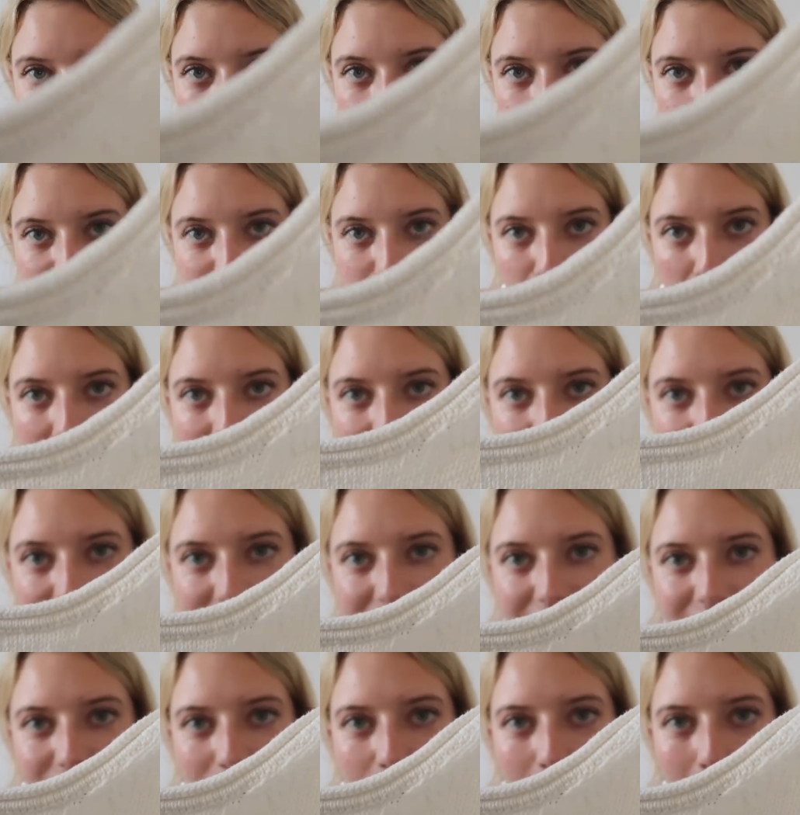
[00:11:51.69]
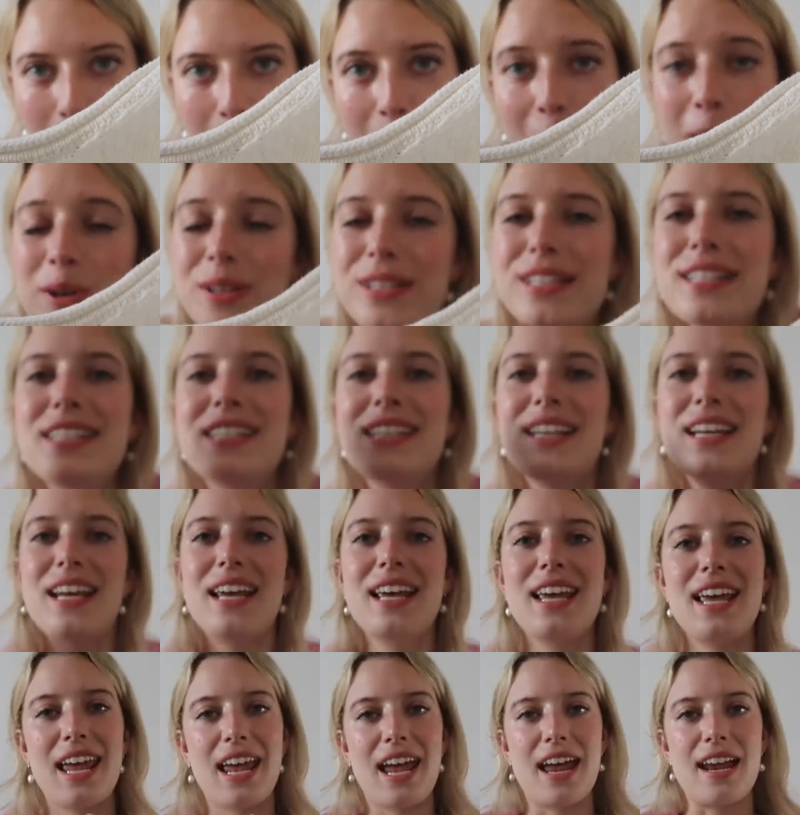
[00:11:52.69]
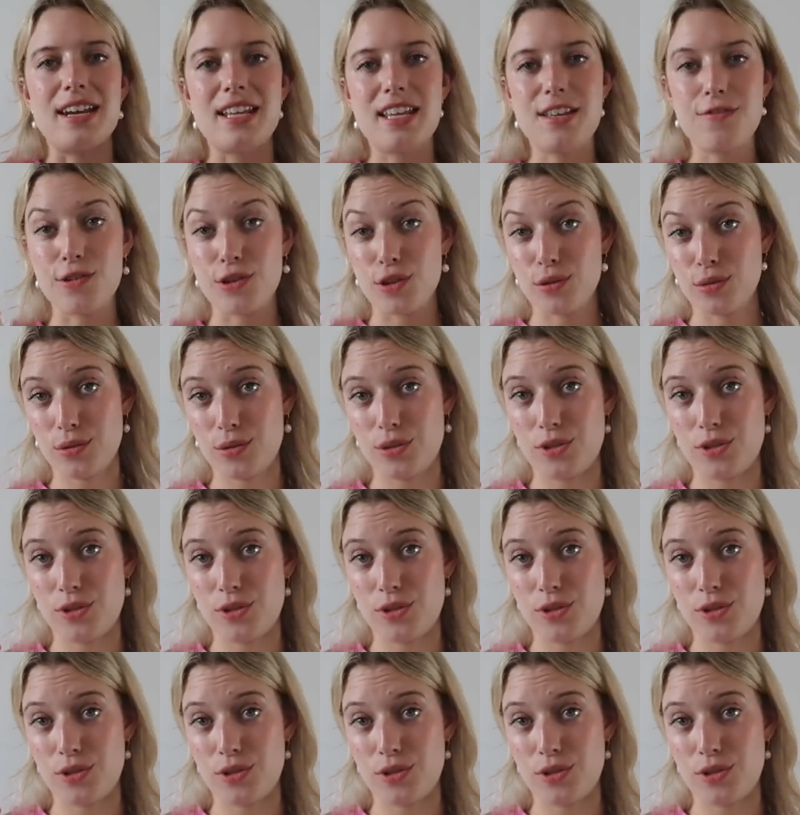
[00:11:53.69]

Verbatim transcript: sweater almost, and even though it